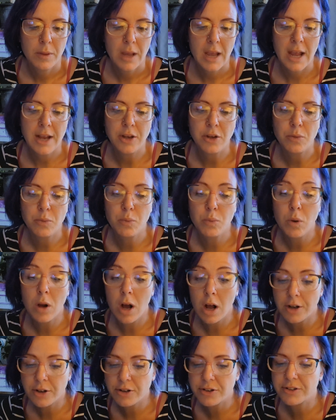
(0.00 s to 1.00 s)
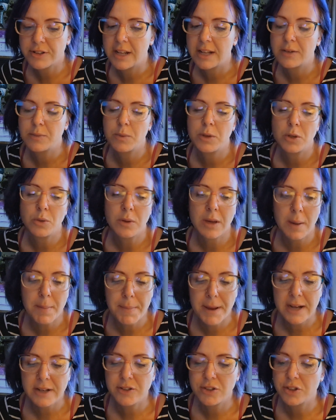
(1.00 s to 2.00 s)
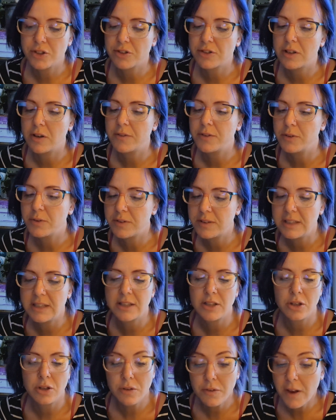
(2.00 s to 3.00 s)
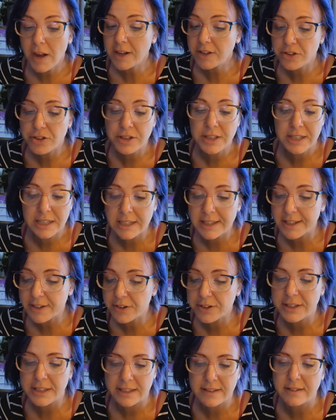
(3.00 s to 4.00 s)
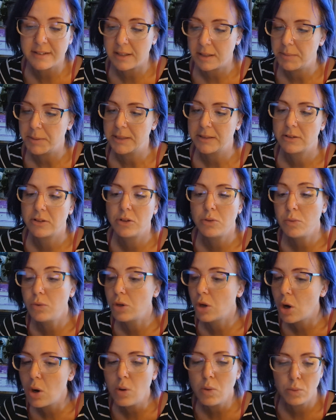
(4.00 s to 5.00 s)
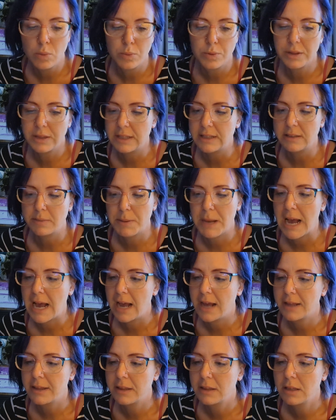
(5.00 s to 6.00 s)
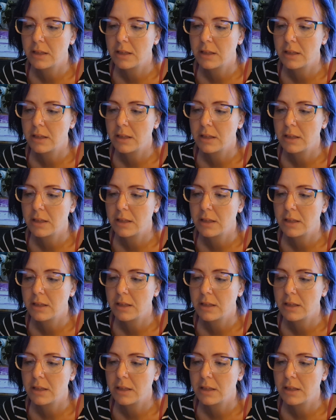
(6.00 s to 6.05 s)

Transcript: And you understand that when you get back to yourself, you see that you've actually cleared these demons. You know this path.